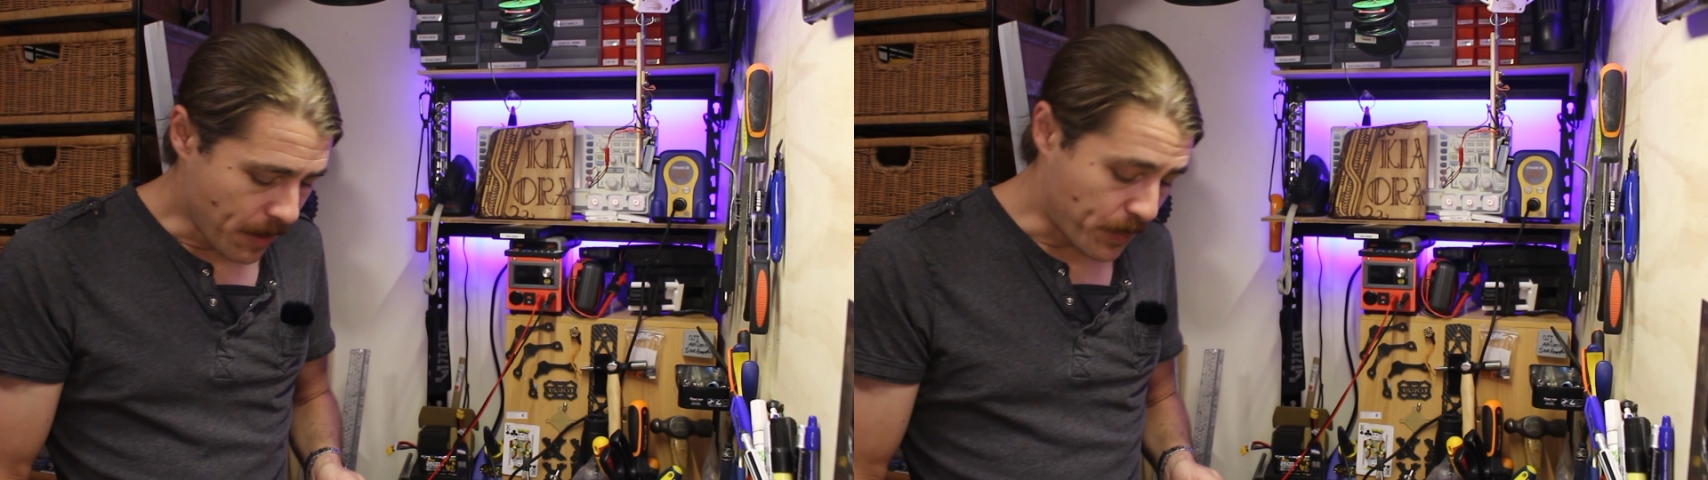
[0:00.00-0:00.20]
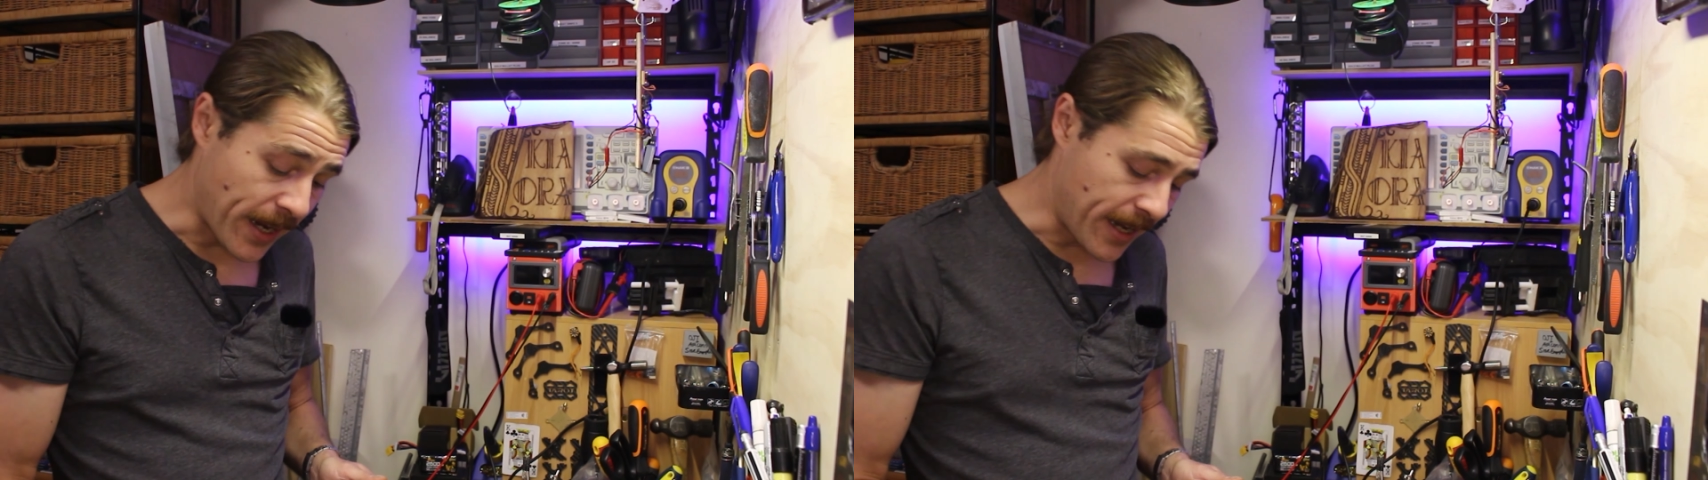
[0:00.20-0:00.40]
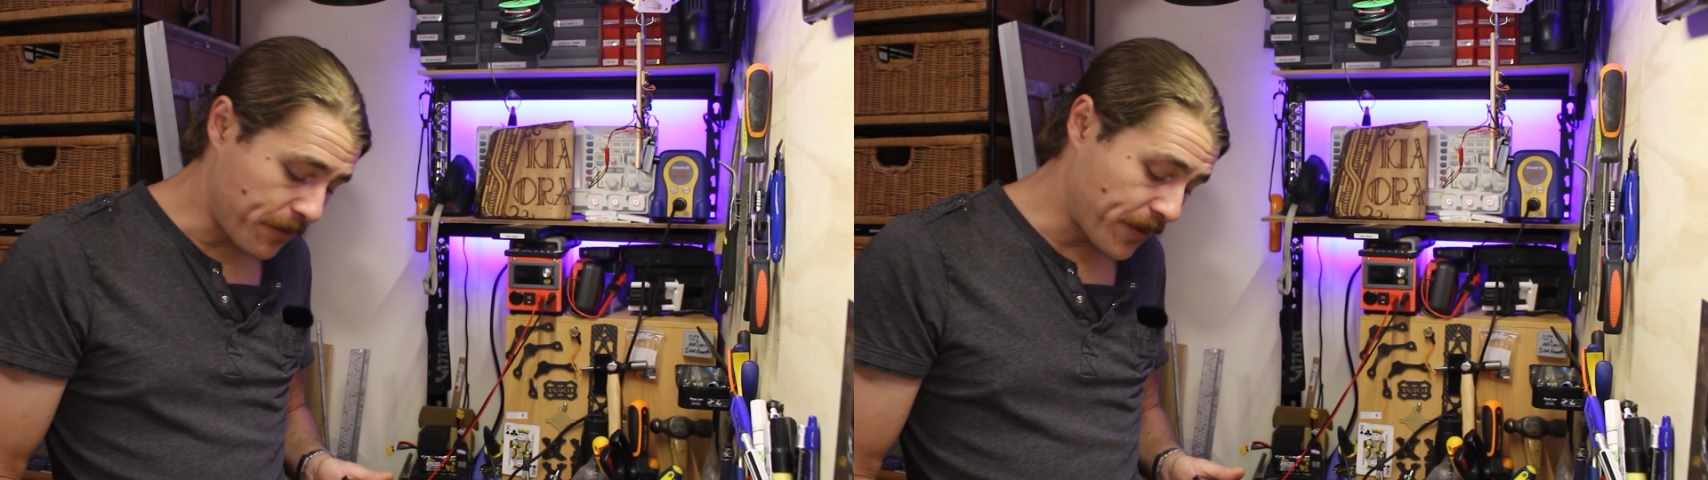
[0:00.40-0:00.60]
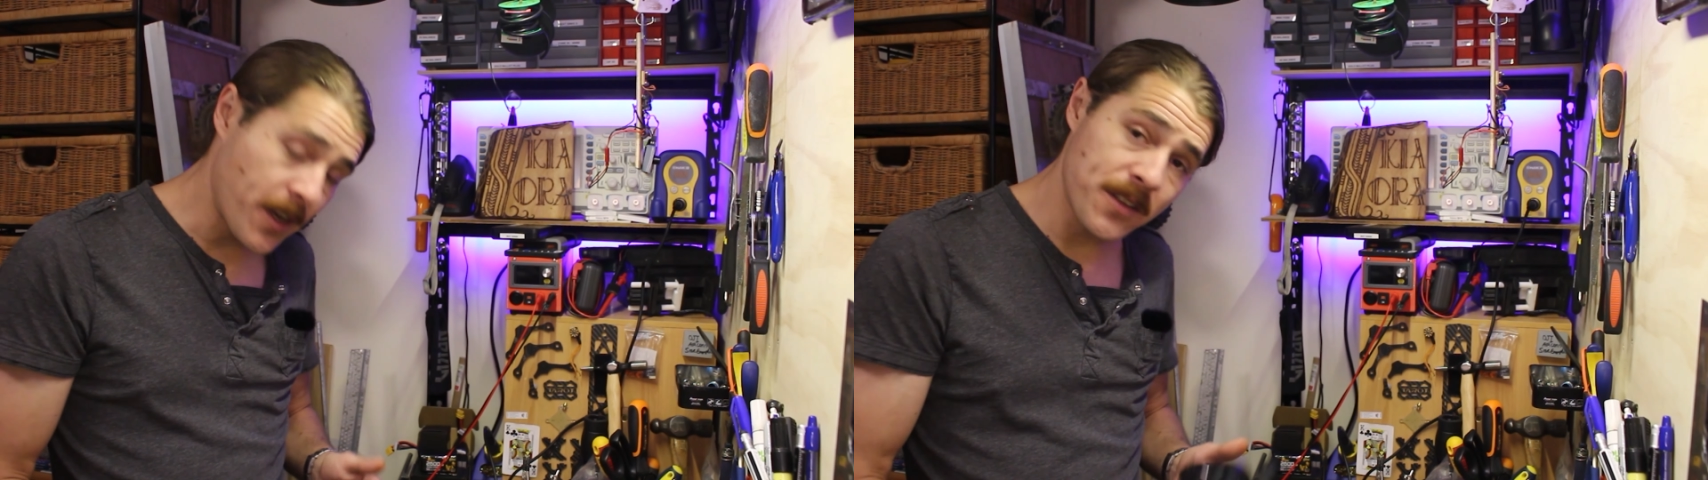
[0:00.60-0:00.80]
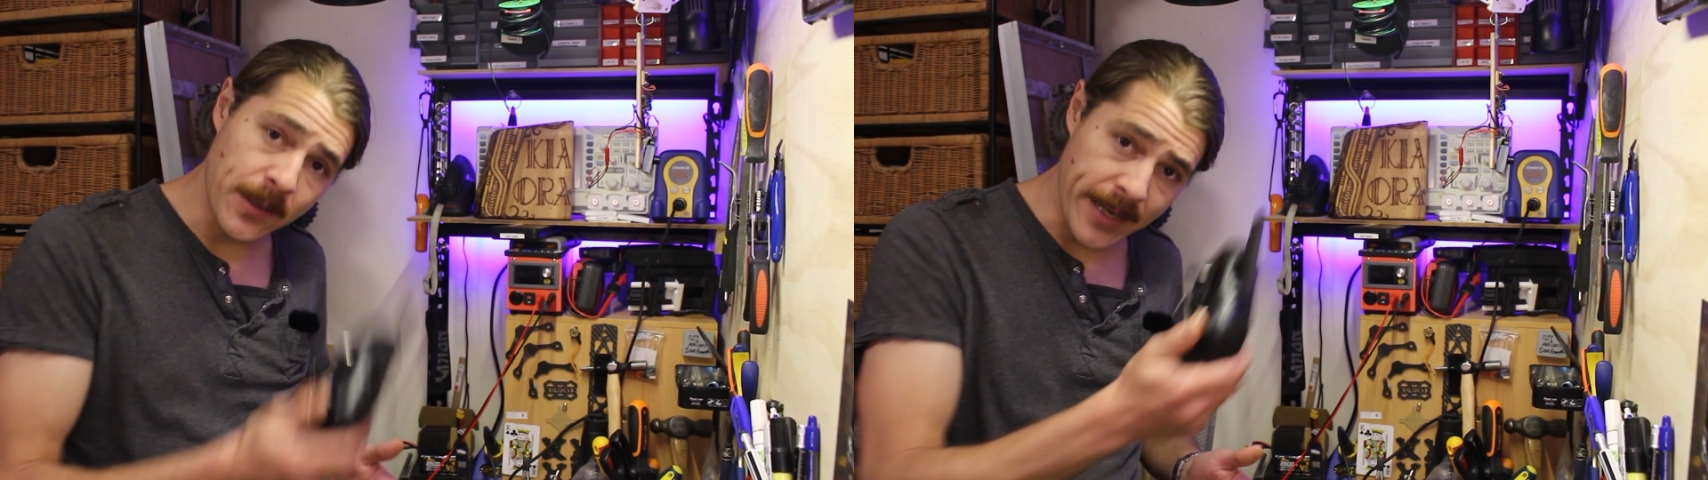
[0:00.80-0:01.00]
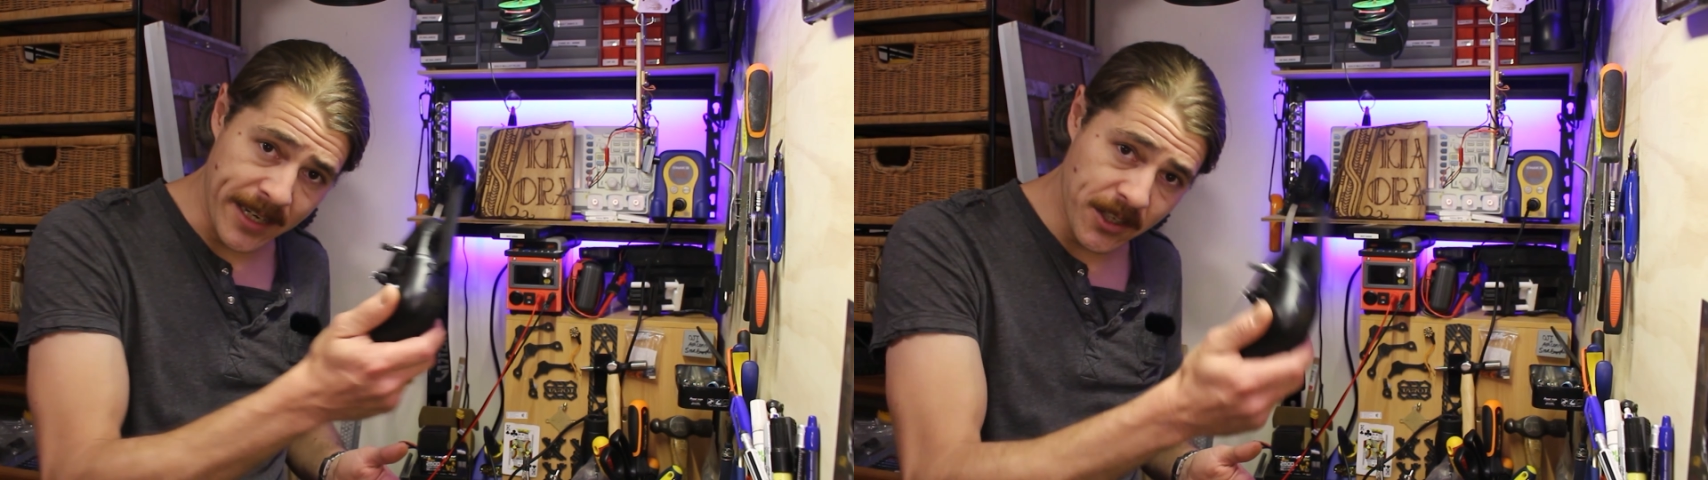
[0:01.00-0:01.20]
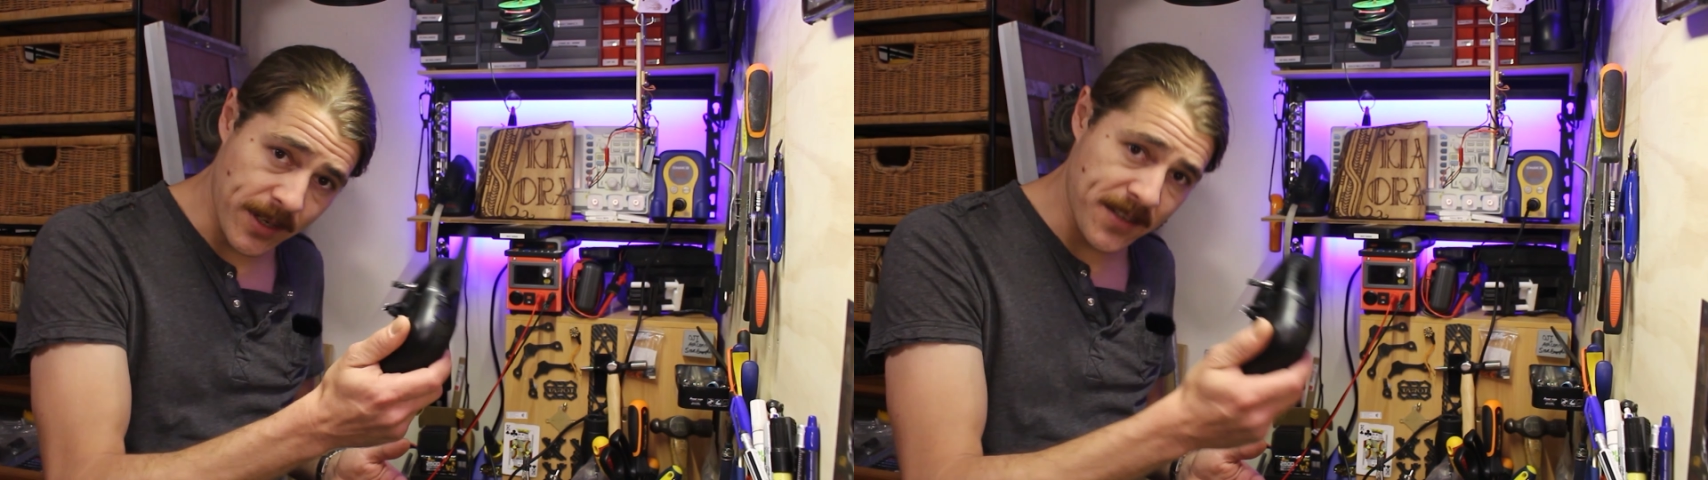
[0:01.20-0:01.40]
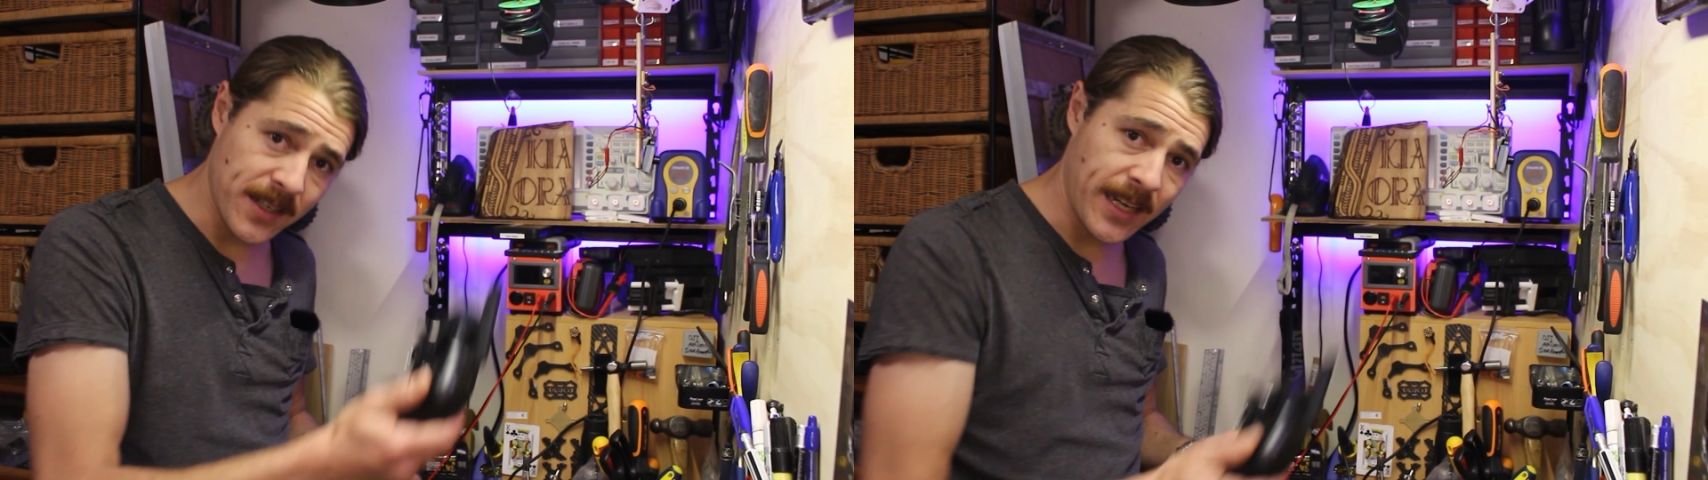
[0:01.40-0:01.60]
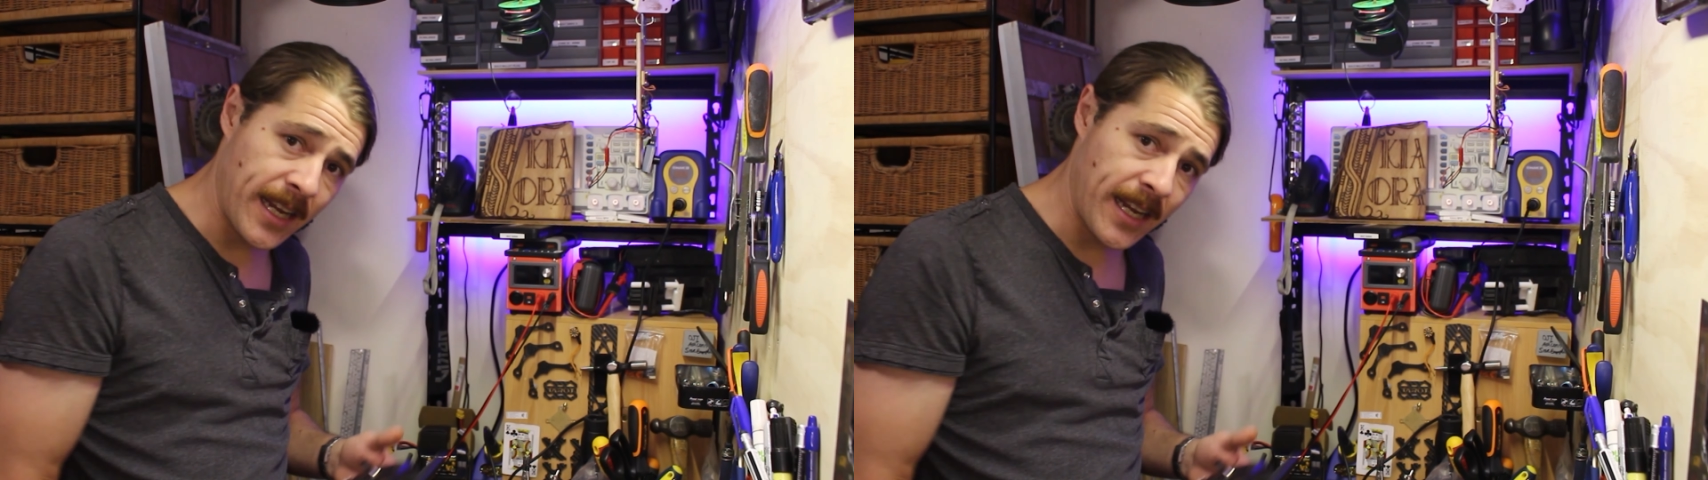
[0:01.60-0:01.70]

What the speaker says: But for those of you interested